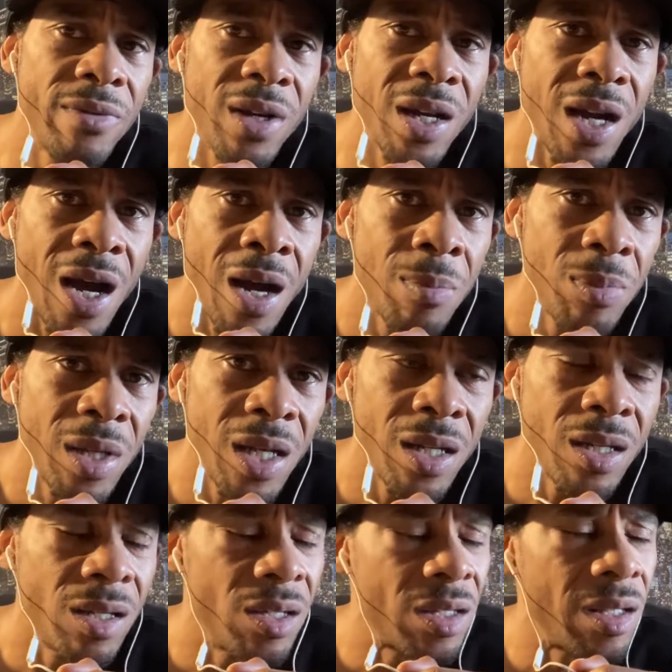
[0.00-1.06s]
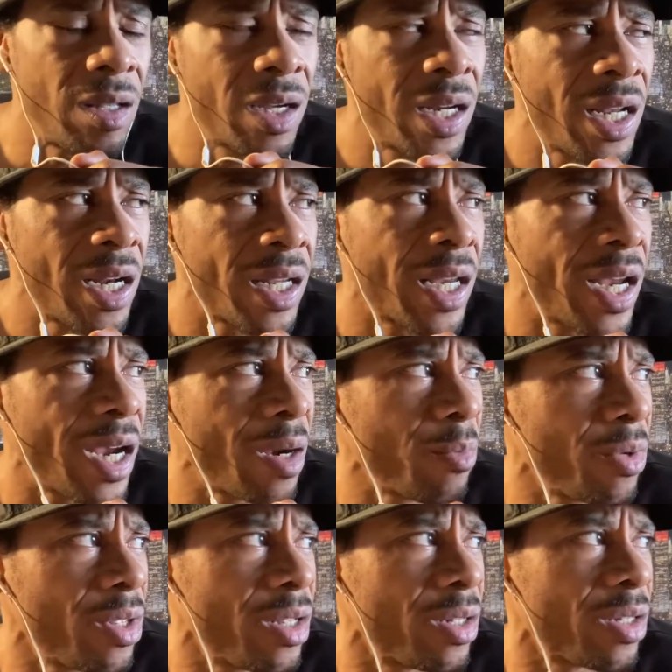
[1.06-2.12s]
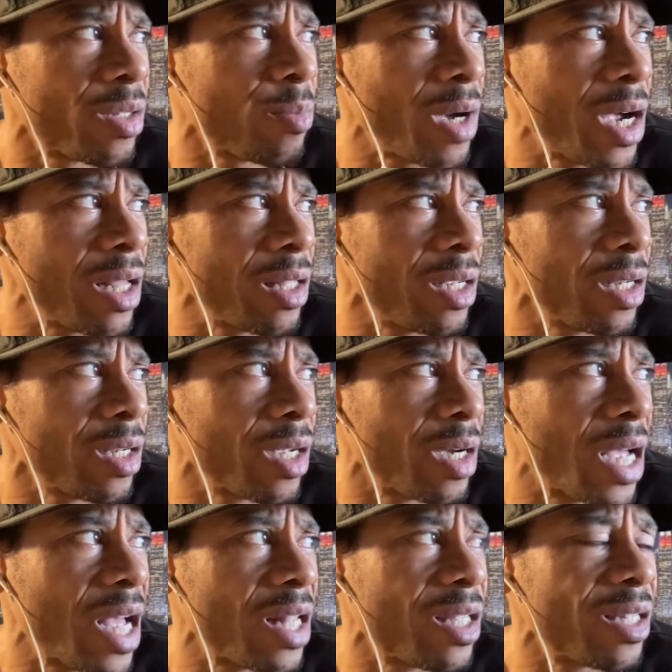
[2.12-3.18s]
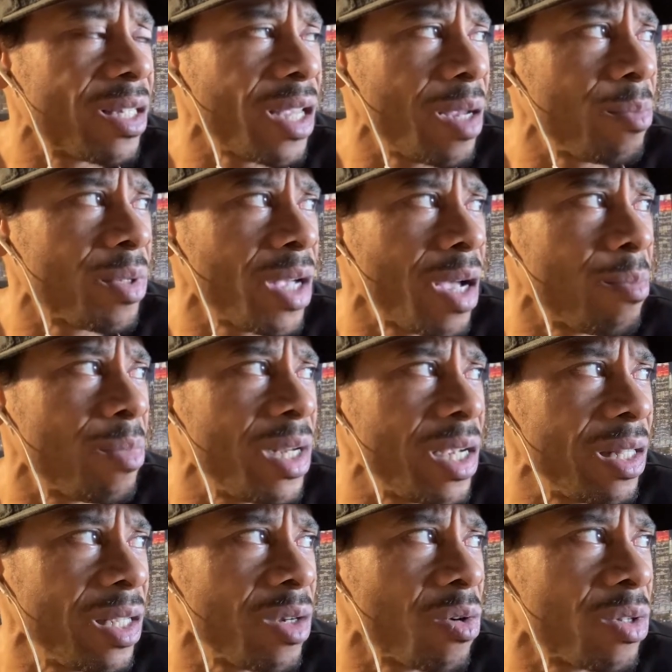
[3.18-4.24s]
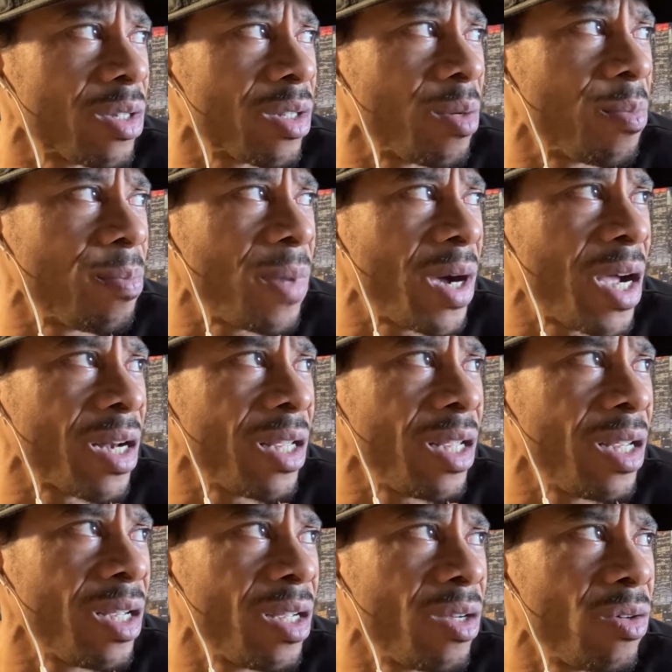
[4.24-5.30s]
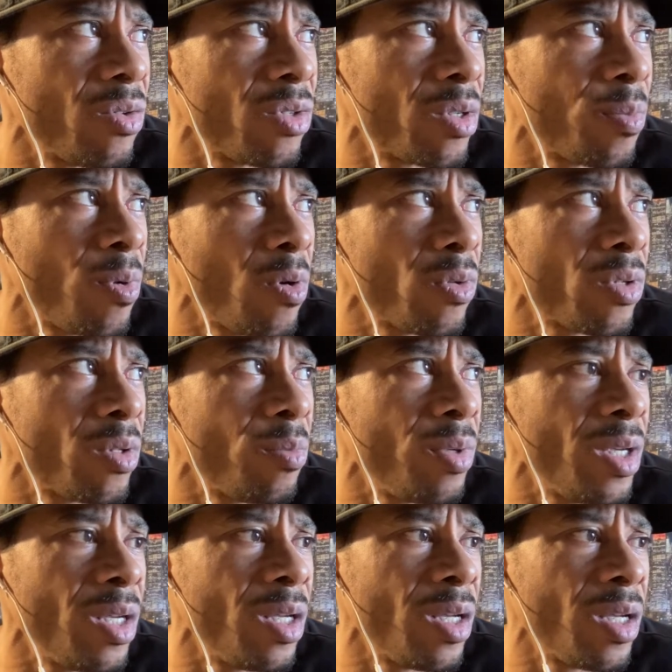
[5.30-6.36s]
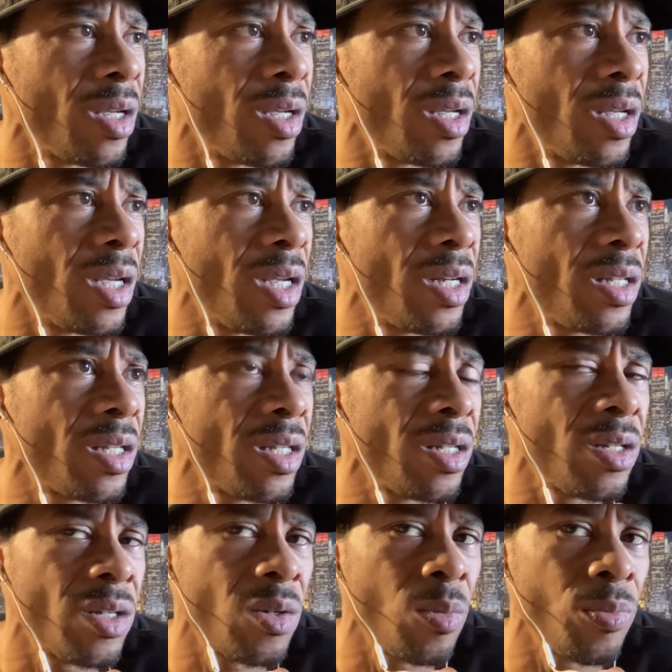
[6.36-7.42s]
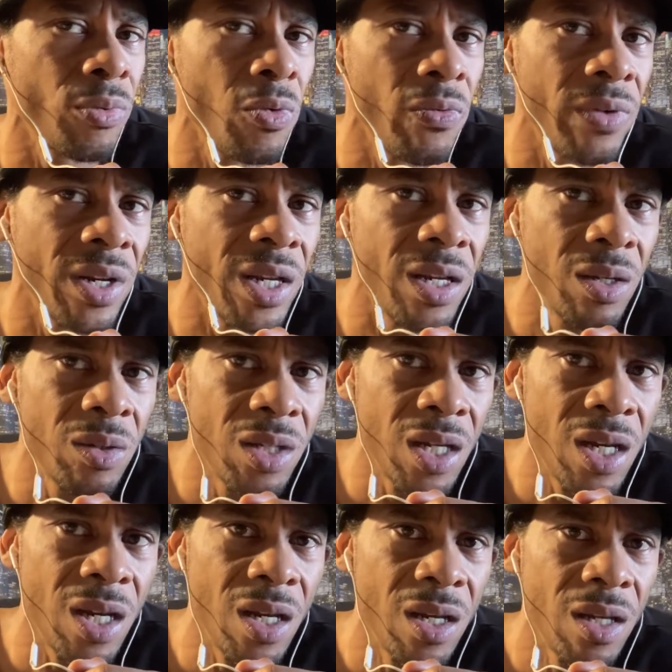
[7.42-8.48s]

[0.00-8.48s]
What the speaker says: a cop that's looking at a camera then smiling at the same time kneeling on somebody who's supposed to be innocent until proven guilty,